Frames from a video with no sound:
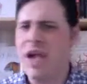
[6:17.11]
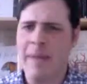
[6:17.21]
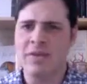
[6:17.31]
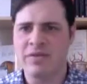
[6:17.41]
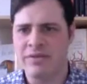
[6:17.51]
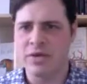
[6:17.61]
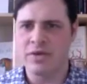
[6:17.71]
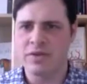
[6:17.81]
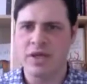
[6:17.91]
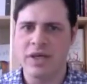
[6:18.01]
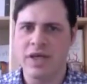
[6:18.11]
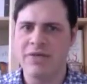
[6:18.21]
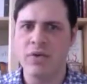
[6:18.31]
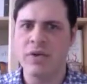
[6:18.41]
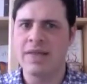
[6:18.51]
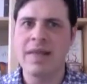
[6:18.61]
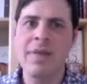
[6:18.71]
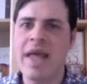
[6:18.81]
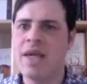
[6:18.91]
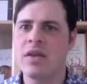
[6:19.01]
happens first. If you can
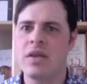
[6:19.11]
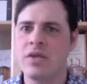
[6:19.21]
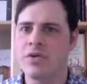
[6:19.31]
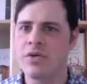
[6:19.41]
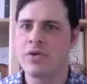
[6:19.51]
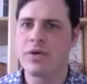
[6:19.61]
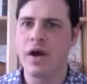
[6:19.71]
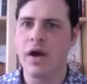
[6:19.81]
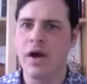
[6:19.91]
eliminate your